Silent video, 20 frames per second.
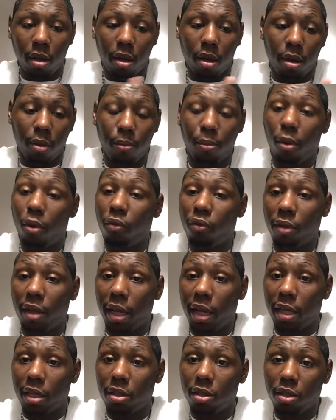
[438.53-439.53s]
Both
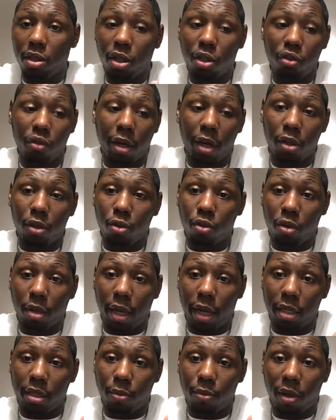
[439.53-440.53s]
legs. Just try to
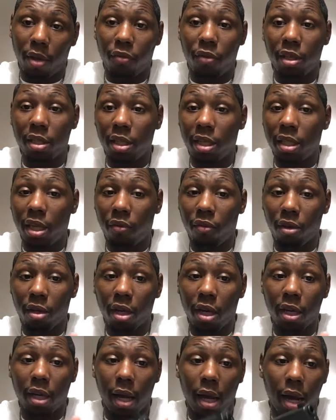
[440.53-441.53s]
neutralize him. But if he does have a
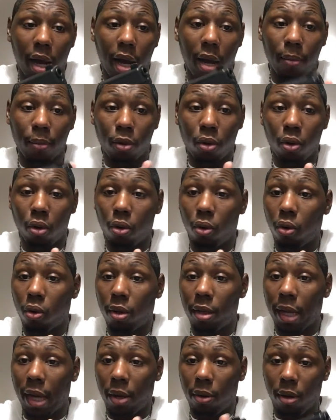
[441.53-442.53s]
gun, I'm going
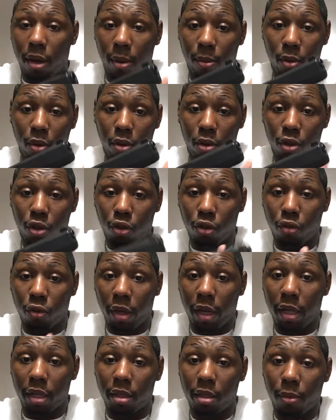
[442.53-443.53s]
all out. I'm going
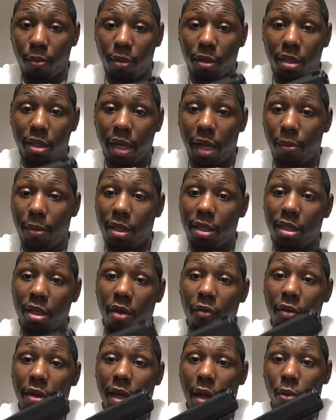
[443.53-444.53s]
straight to protect
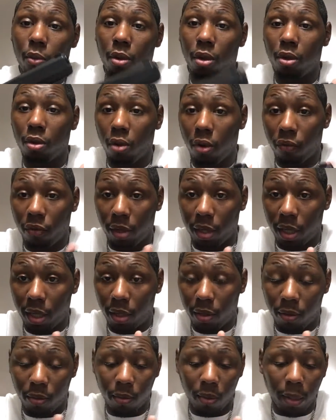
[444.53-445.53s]
myself, and I will go for the
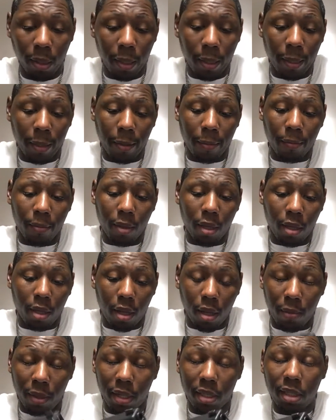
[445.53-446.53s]
kill.
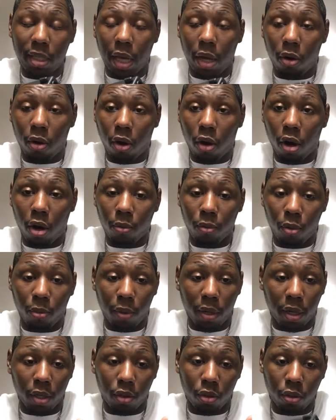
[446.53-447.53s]
It may sound horrible,
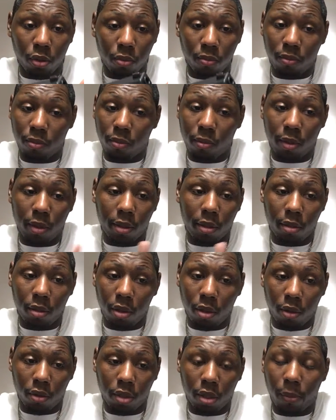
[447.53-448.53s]
but
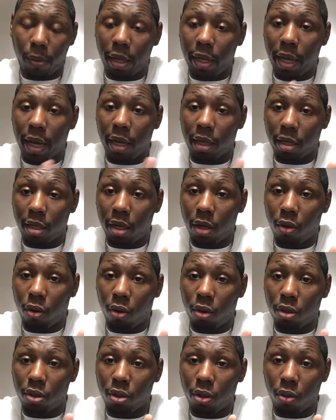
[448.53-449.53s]
somebody got a gun
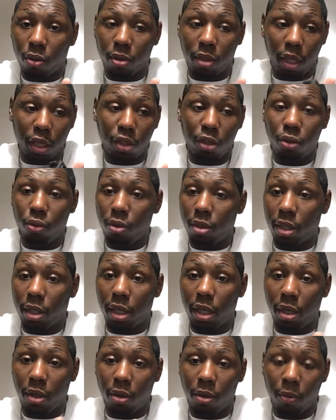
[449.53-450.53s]
also, they shooting to
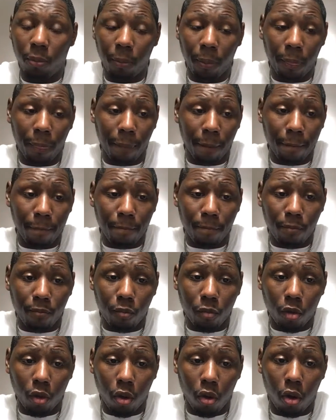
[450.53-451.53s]
kill.
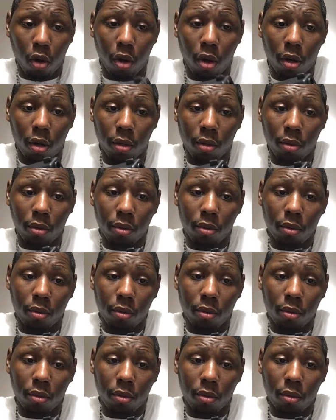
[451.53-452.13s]
Or